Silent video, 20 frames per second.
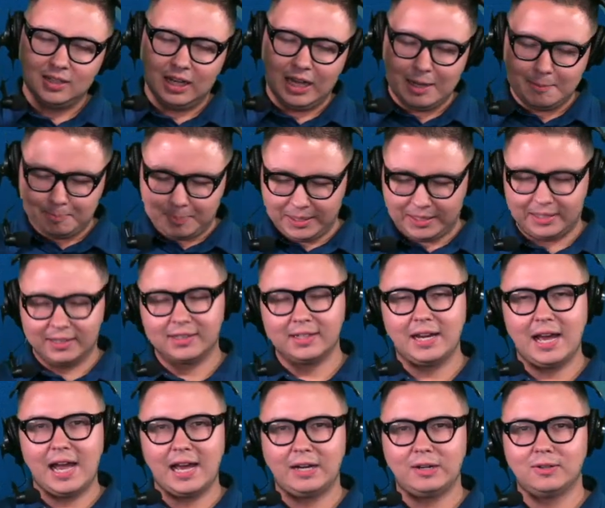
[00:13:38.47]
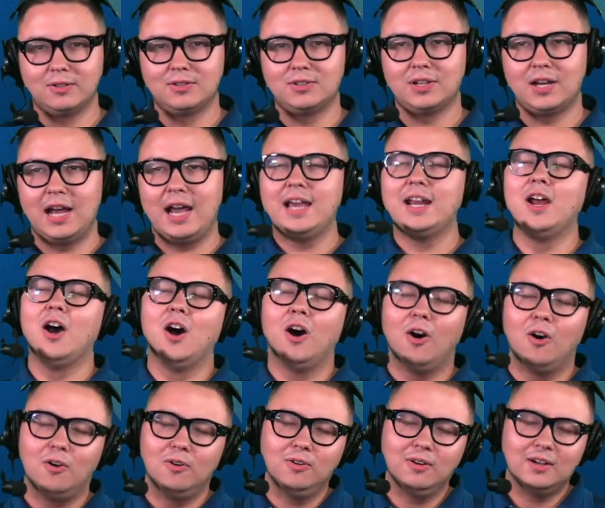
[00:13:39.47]
I'm picking the Niners. I
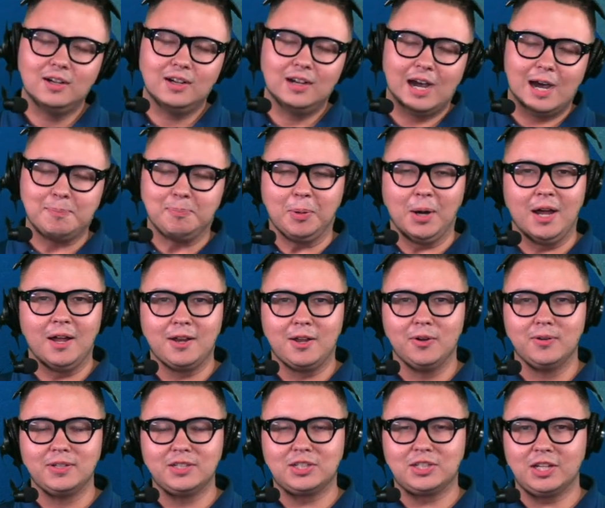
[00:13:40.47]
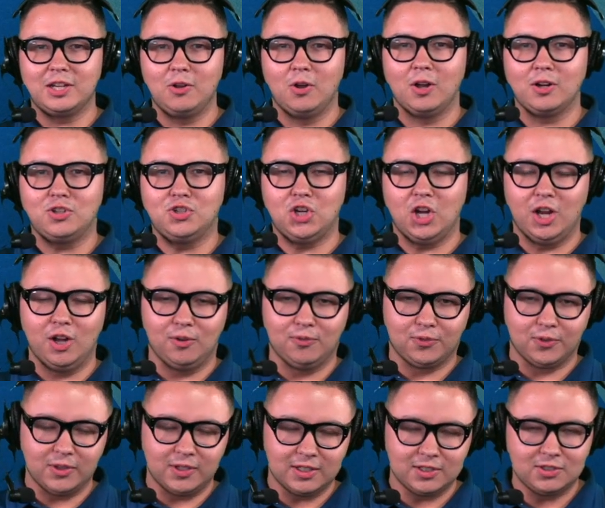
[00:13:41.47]
know I'm probably going to Seahawks jail
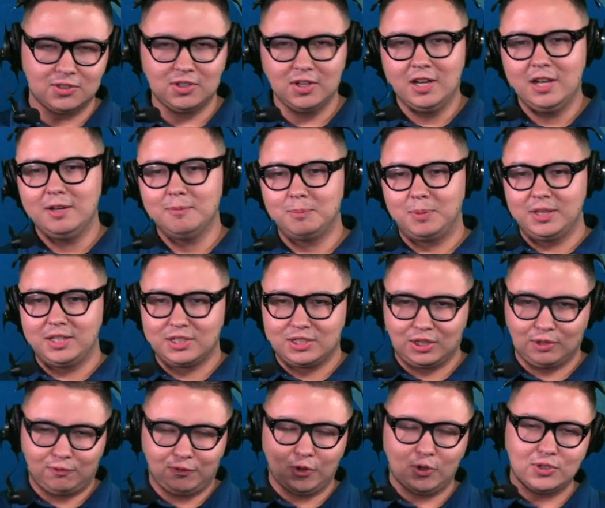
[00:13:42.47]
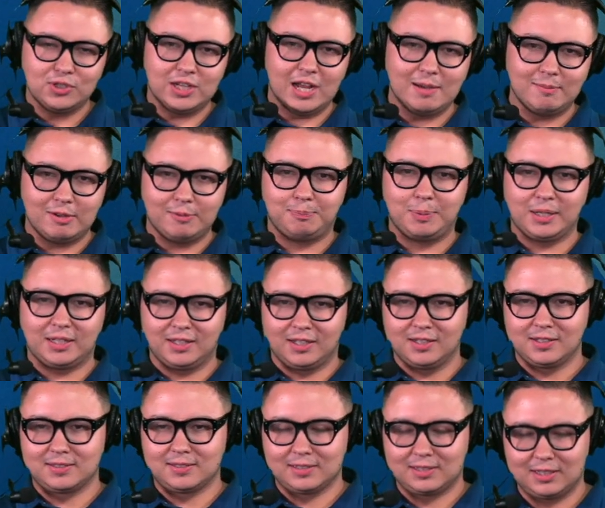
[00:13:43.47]
for this, but this is the first time I've picked
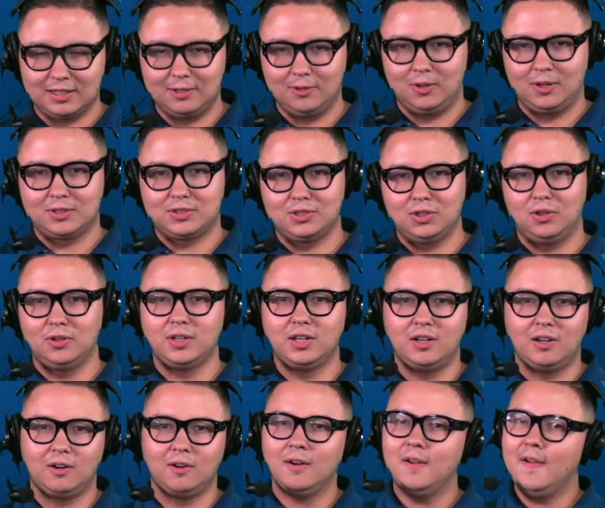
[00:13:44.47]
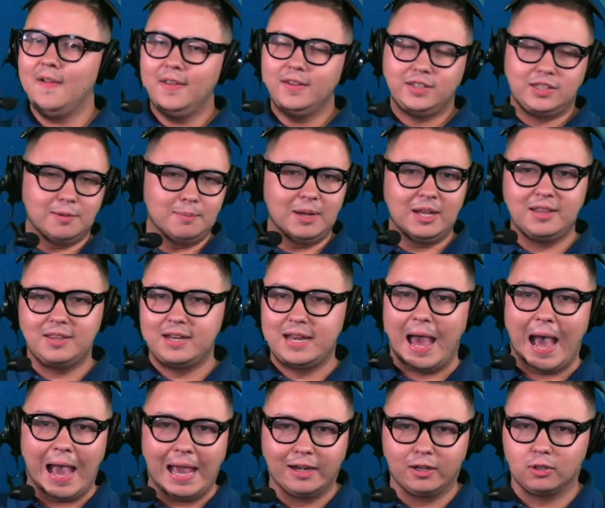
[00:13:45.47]
against the Seahawks all year. To me, the
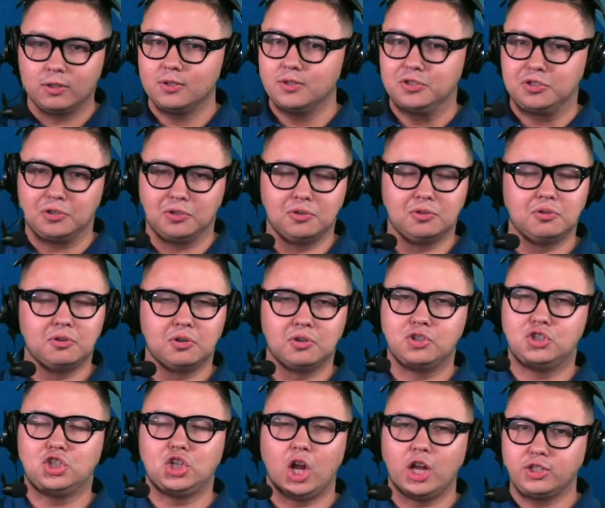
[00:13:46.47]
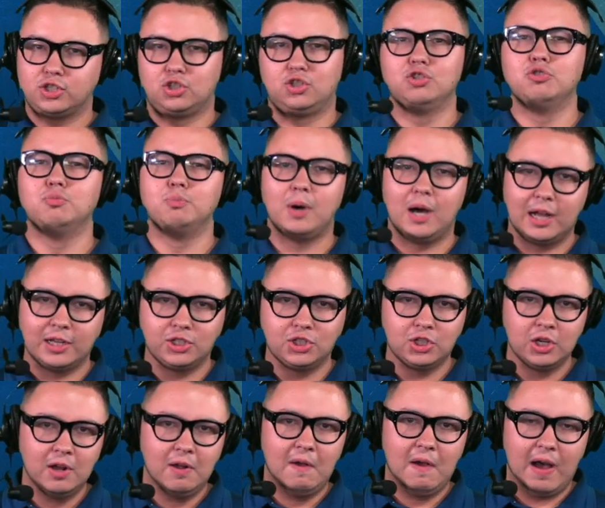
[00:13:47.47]
Niners are just too
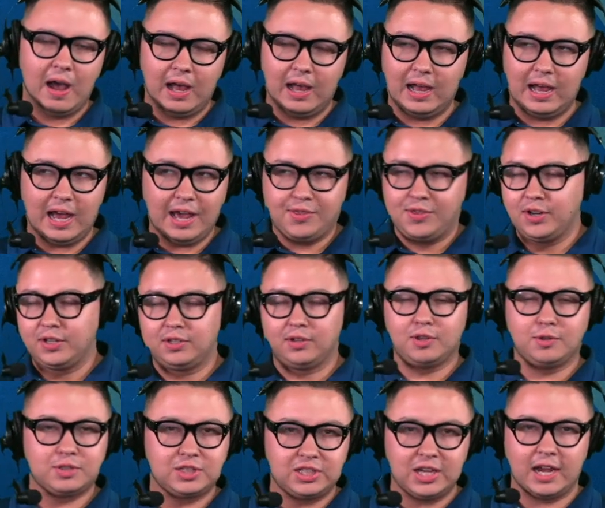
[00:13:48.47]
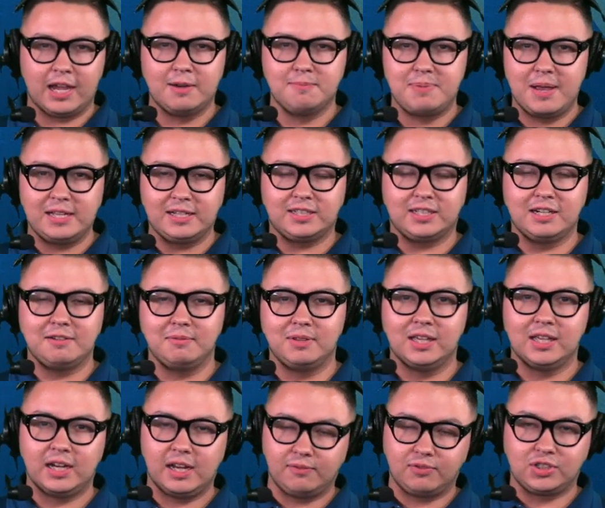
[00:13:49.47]
much. I think they're the second-best team in the
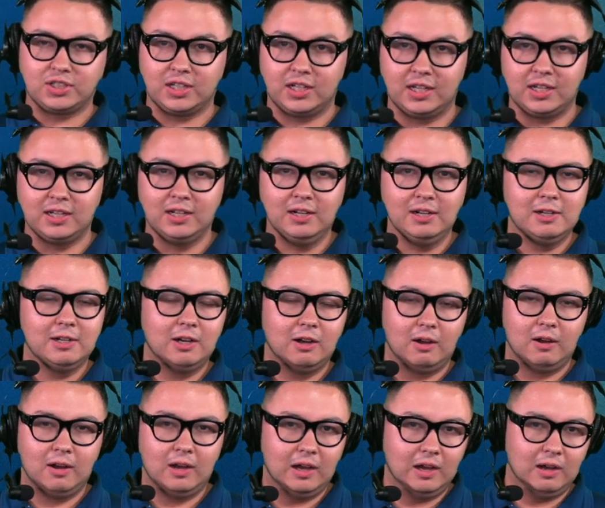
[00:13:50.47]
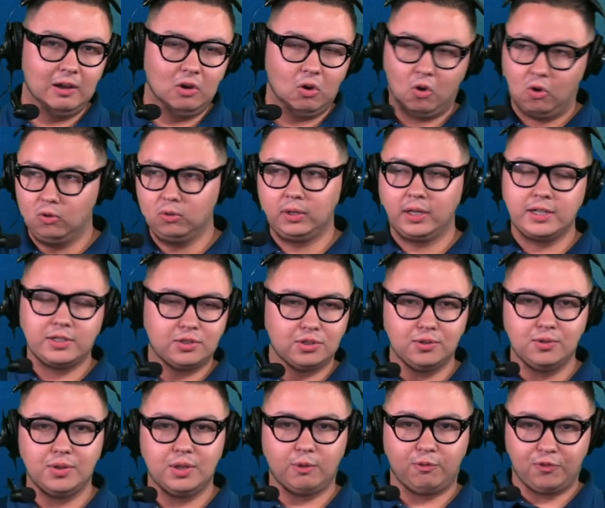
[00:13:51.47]
NFC, only
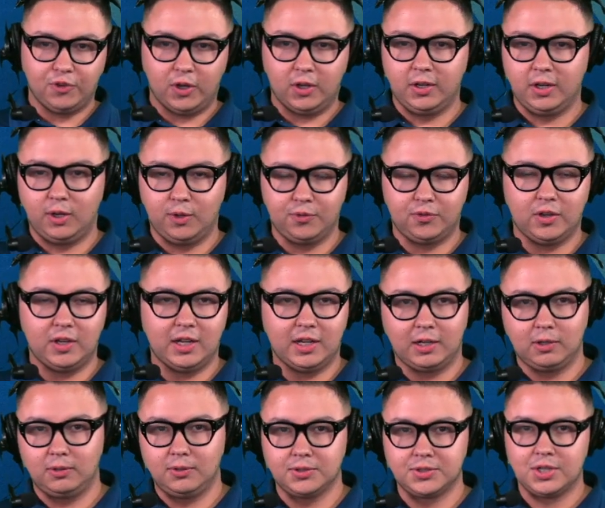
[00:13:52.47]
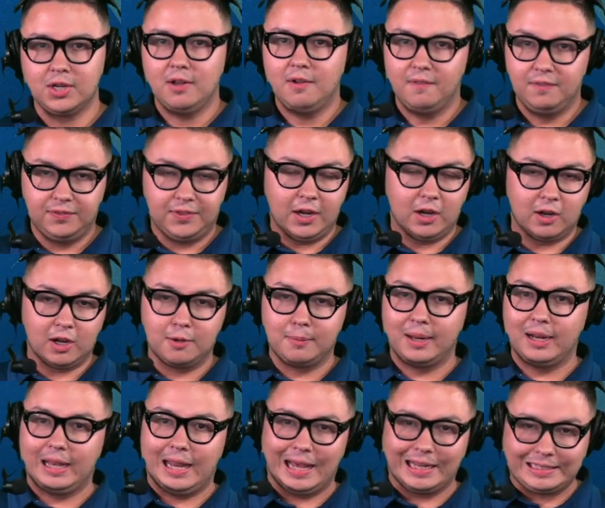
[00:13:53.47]
to the Philadelphia Eagles. They're going to be
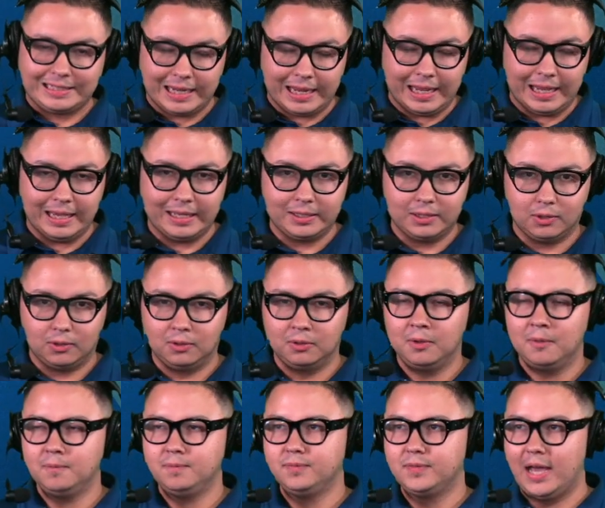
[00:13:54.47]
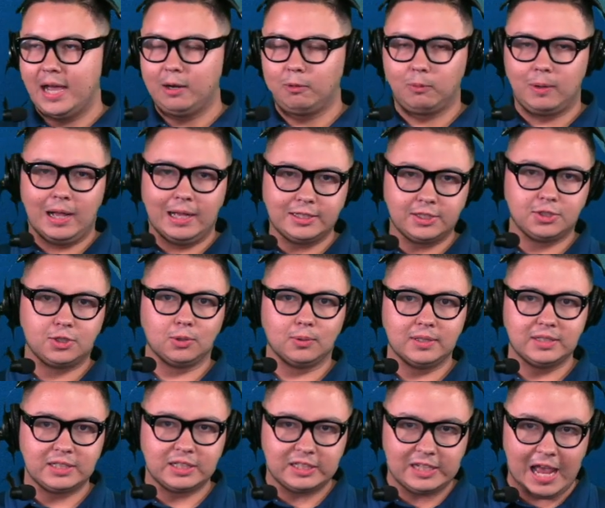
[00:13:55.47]
a lot to handle. That roster
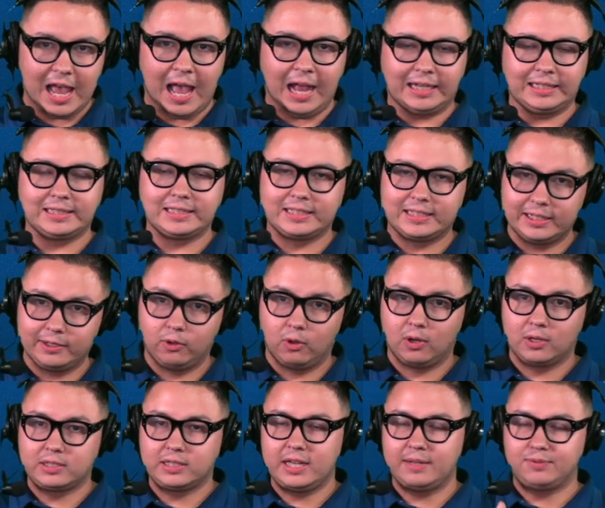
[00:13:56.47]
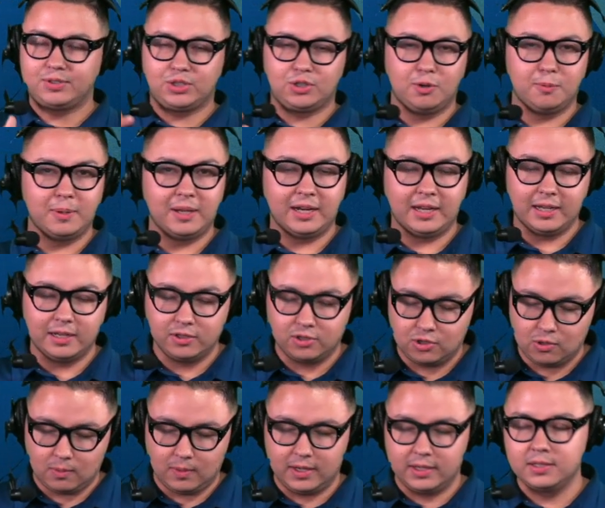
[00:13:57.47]
is stacked. The Seahawks have so many
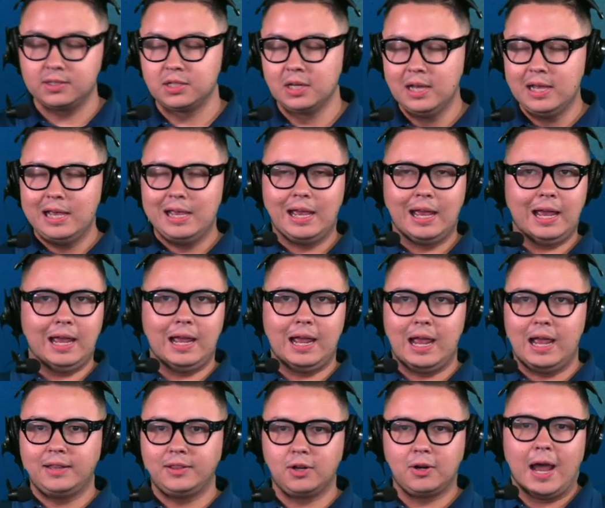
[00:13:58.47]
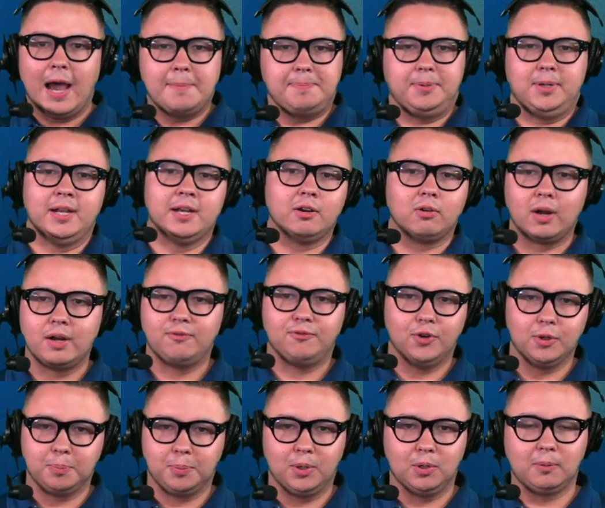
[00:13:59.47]
injuries, and they're not playing great
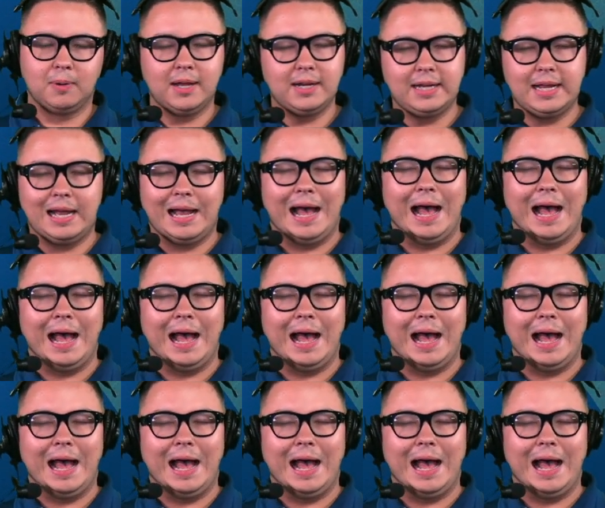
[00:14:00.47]
football right now.